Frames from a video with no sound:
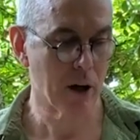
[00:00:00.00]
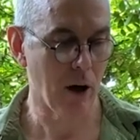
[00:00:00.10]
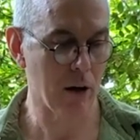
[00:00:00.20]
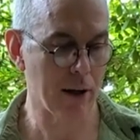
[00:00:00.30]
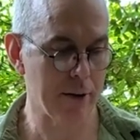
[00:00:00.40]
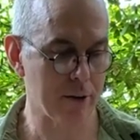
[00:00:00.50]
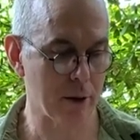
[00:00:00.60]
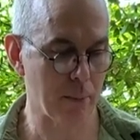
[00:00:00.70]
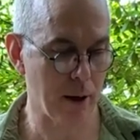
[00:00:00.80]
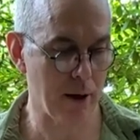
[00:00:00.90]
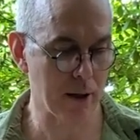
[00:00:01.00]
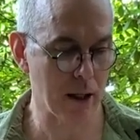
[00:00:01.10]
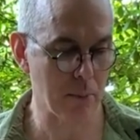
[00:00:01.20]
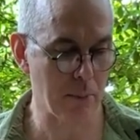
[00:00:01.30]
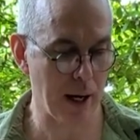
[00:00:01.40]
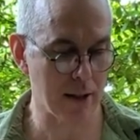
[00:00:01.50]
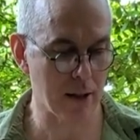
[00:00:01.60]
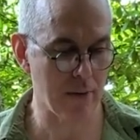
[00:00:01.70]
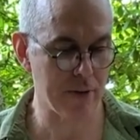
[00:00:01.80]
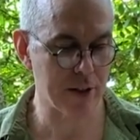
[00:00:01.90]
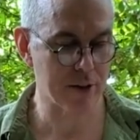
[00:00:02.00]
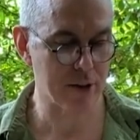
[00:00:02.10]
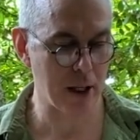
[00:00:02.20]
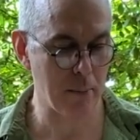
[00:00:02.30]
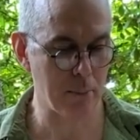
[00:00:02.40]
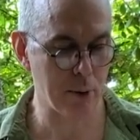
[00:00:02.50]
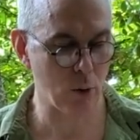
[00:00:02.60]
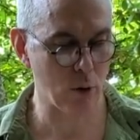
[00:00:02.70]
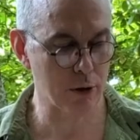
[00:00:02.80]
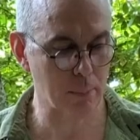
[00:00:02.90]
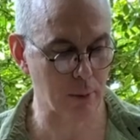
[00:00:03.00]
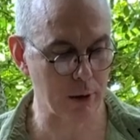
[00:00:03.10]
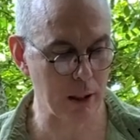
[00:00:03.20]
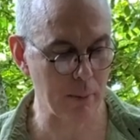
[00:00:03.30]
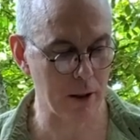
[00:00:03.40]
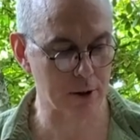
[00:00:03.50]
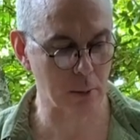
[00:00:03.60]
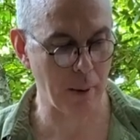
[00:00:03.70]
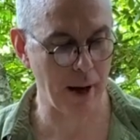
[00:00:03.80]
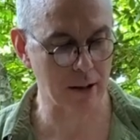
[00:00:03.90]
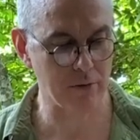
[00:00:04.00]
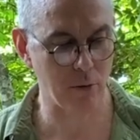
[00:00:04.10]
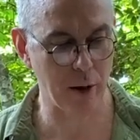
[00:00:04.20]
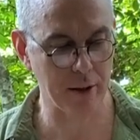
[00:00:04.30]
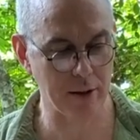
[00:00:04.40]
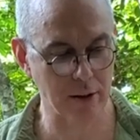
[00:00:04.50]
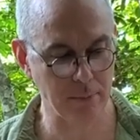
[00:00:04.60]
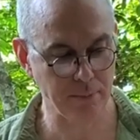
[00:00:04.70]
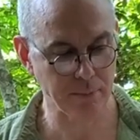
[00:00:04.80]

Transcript: all entered upon and abided in this same pure, supreme, unsurpassed voidness.